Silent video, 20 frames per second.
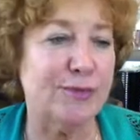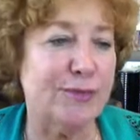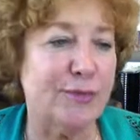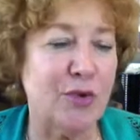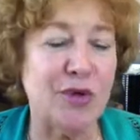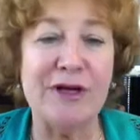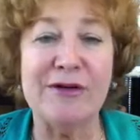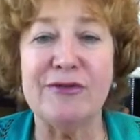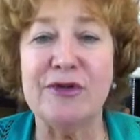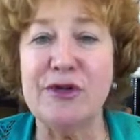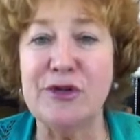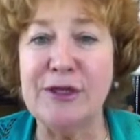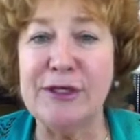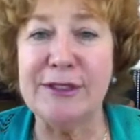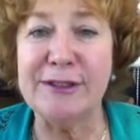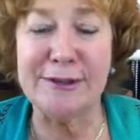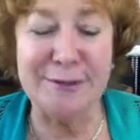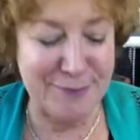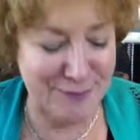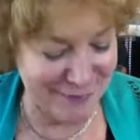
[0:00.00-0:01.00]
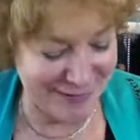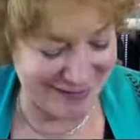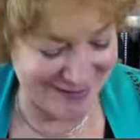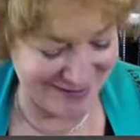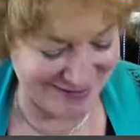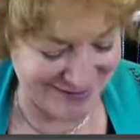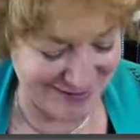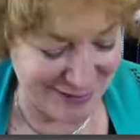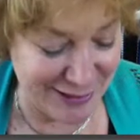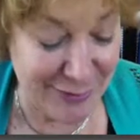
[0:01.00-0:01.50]
Whatever you need,
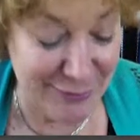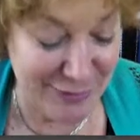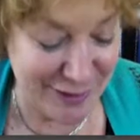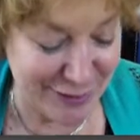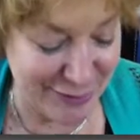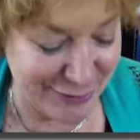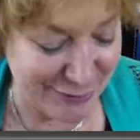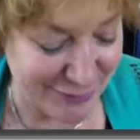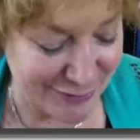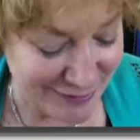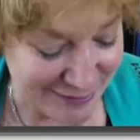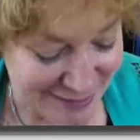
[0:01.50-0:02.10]
let me know.